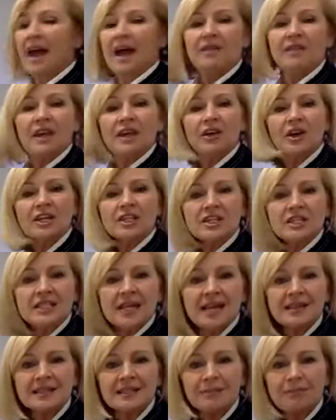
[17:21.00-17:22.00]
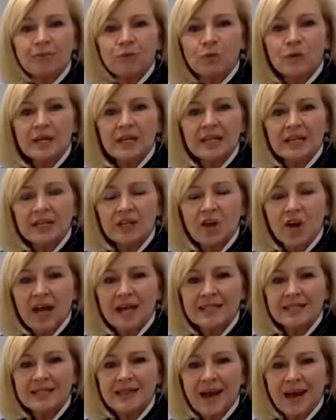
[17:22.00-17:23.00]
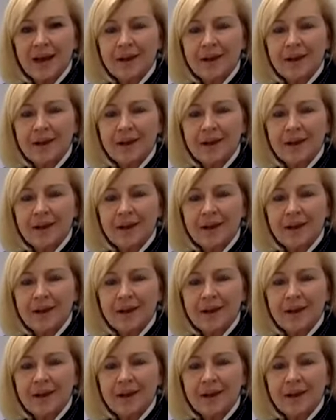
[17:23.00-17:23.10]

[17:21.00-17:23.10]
And then I just had some really nice